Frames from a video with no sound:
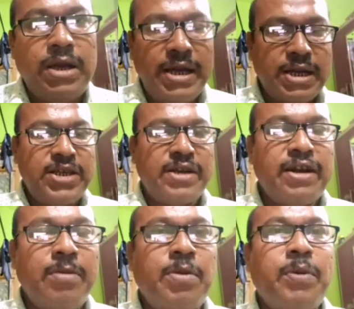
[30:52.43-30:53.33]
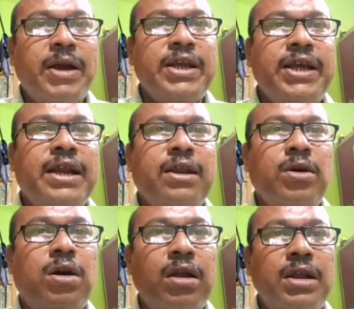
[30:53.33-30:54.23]
In the general property,
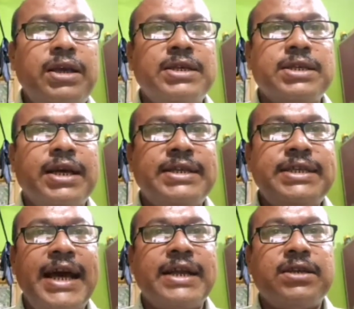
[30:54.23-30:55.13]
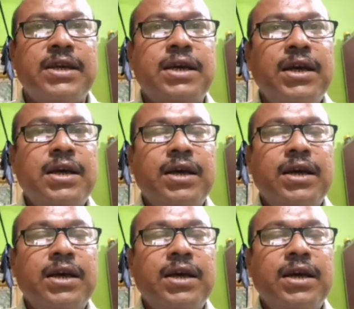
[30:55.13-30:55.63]
alcohol is that